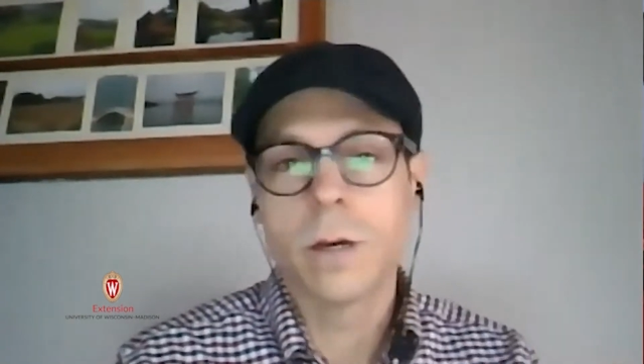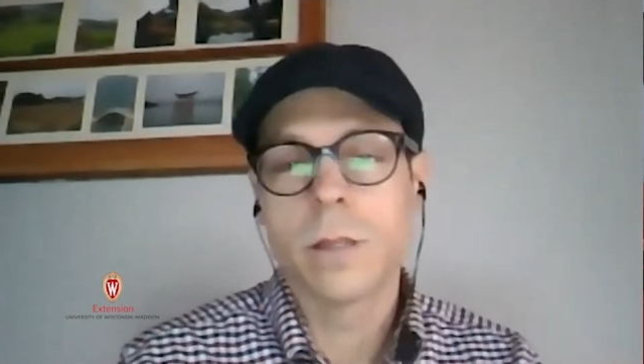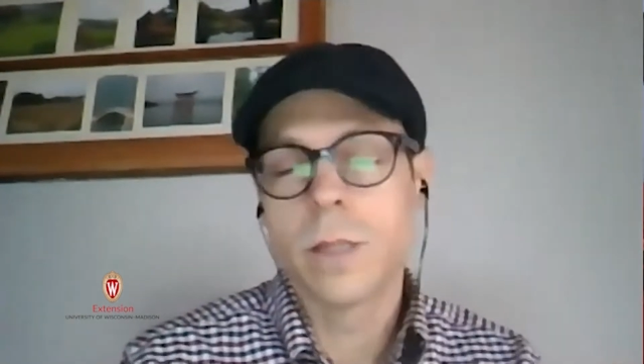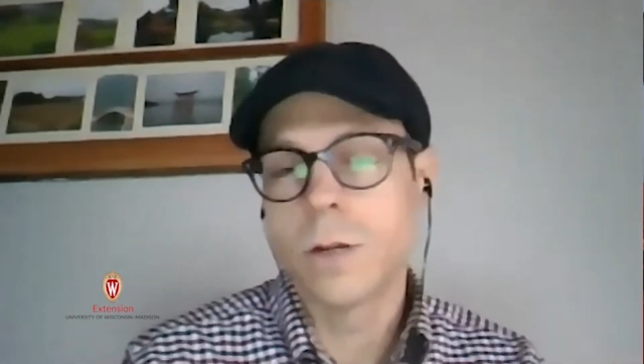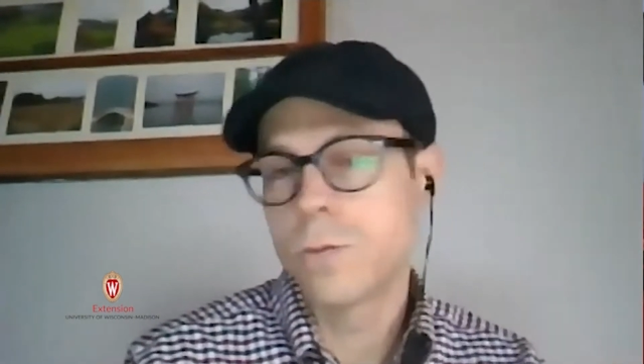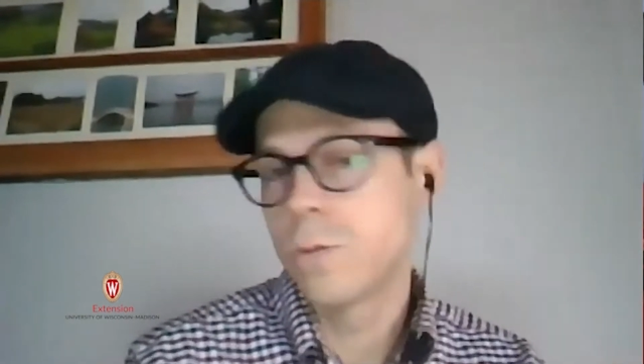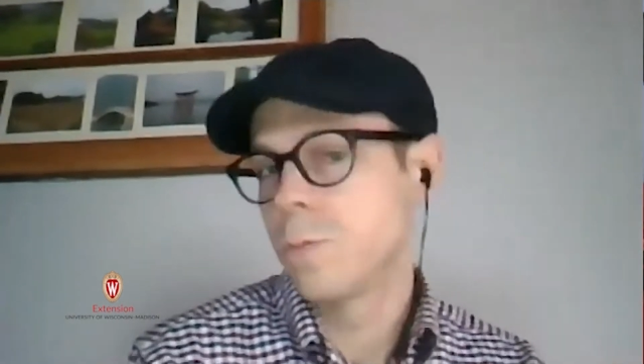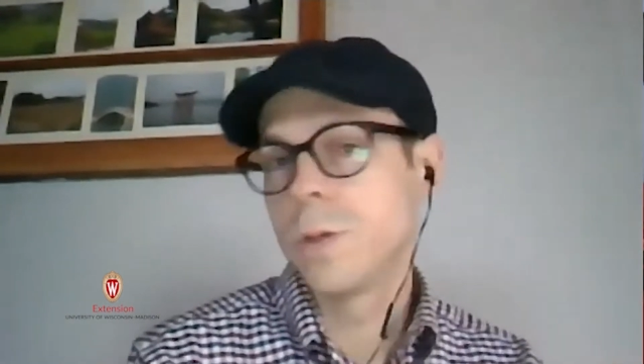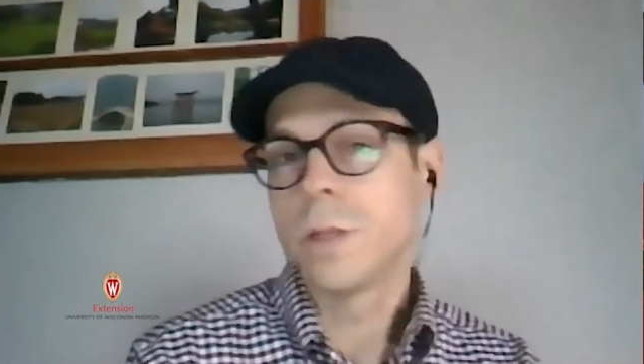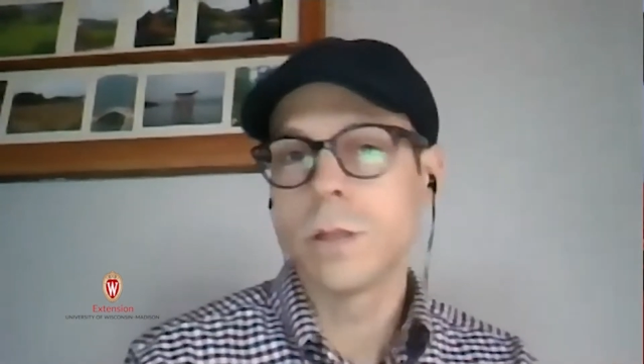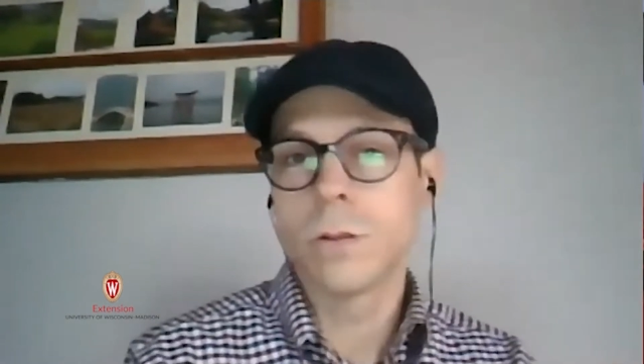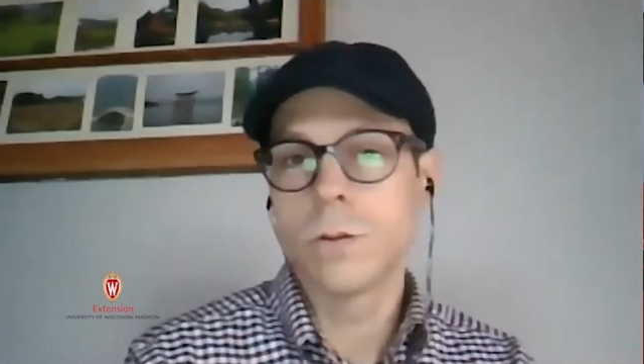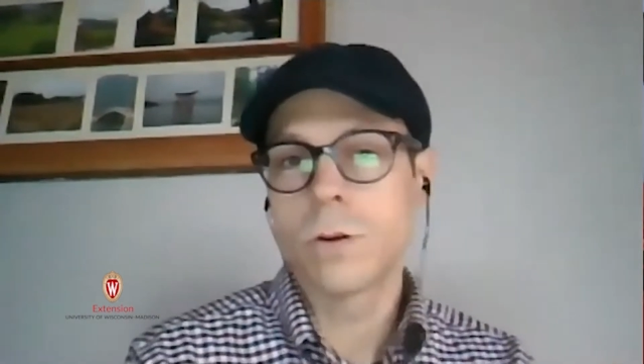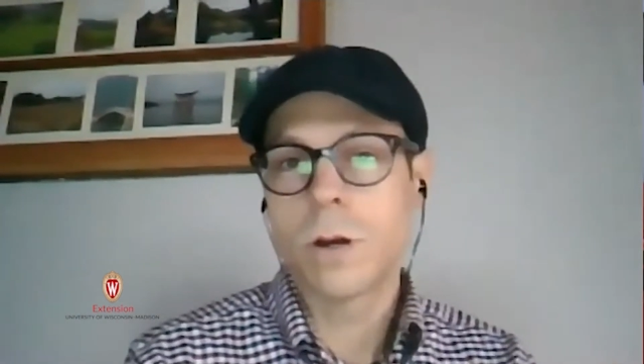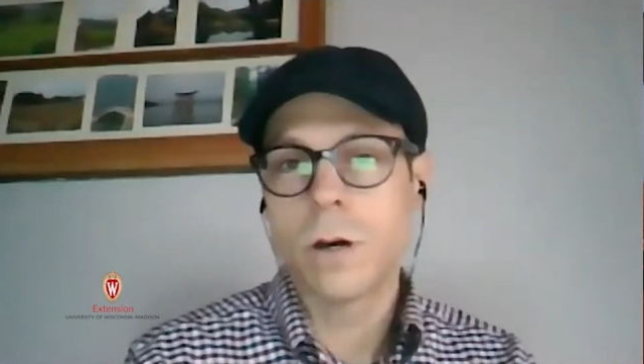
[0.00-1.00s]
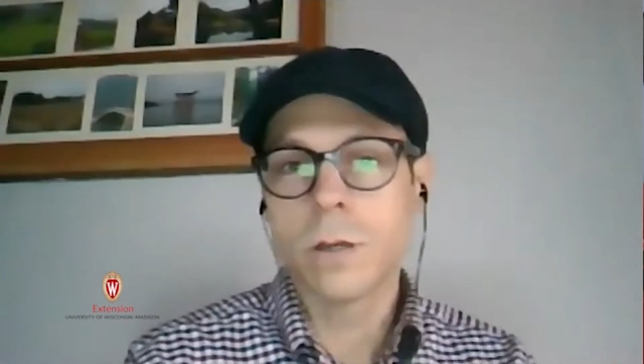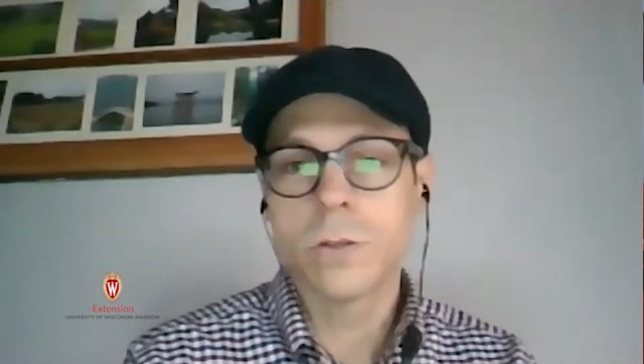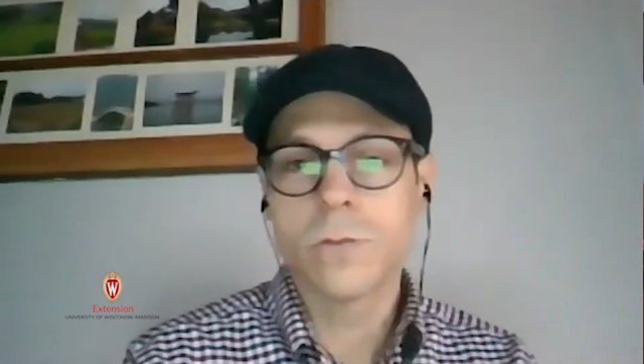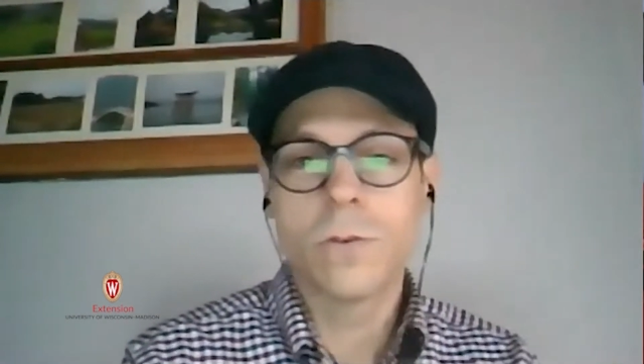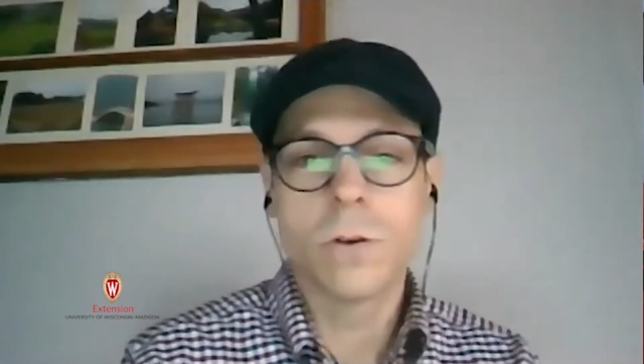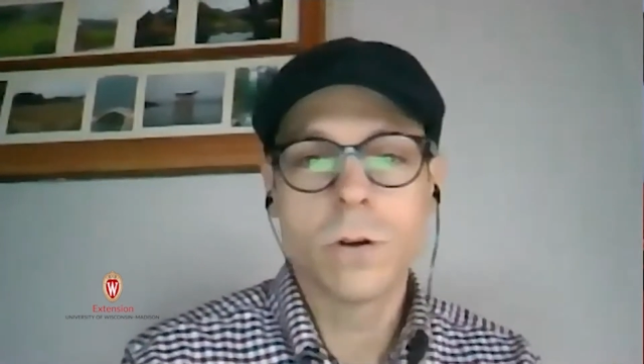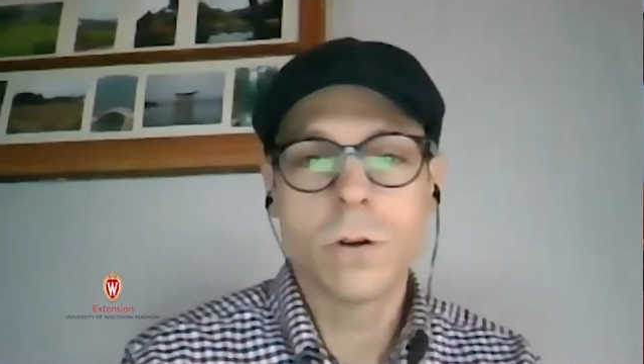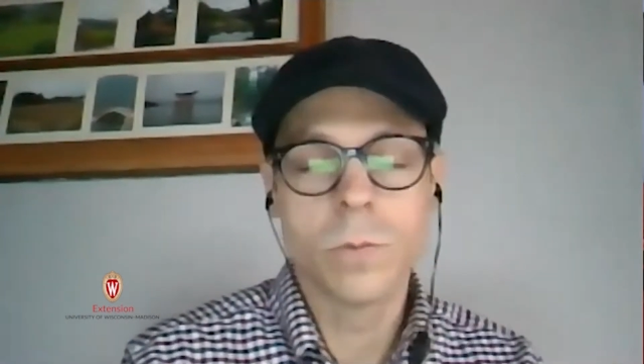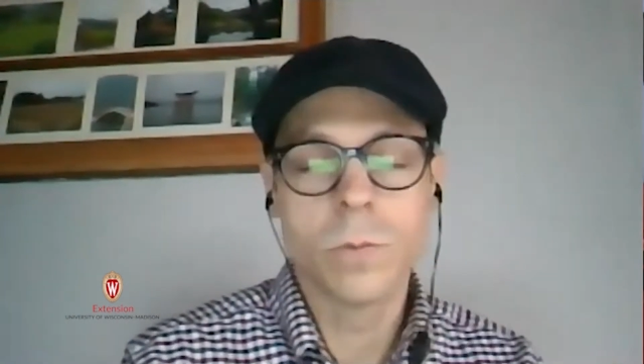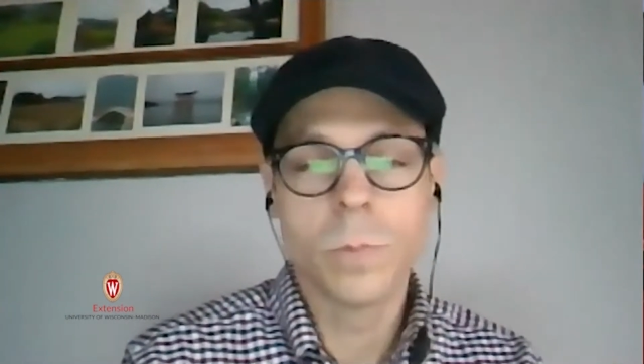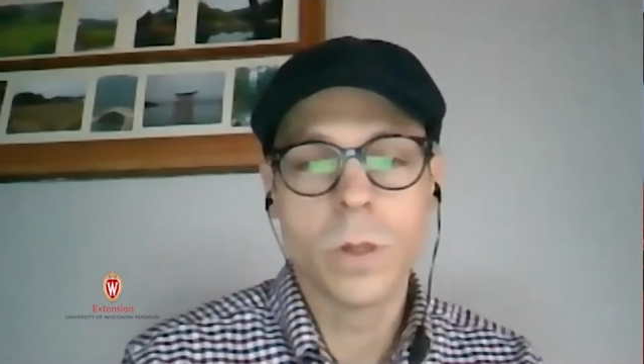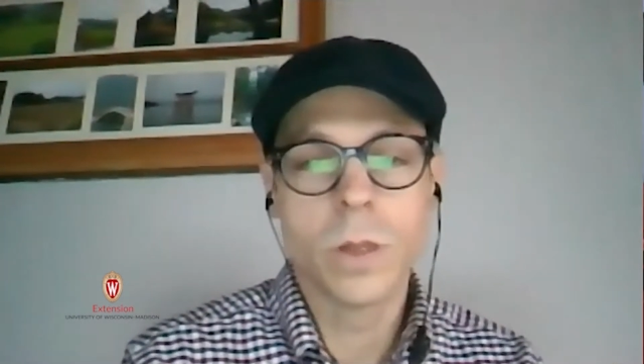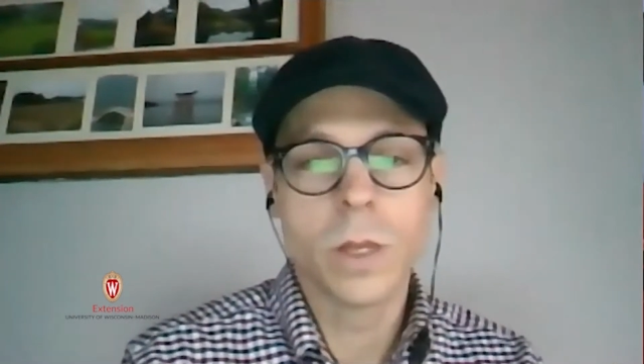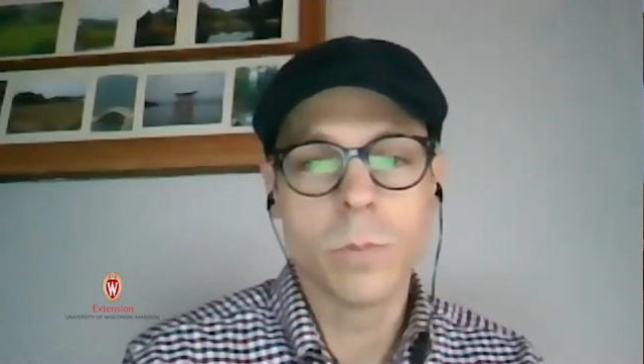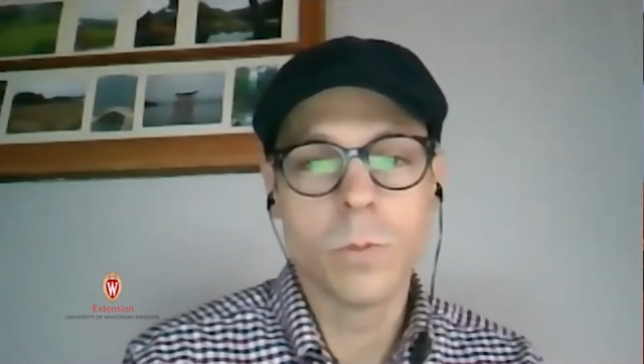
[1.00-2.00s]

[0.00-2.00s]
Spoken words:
that would be another cause for labor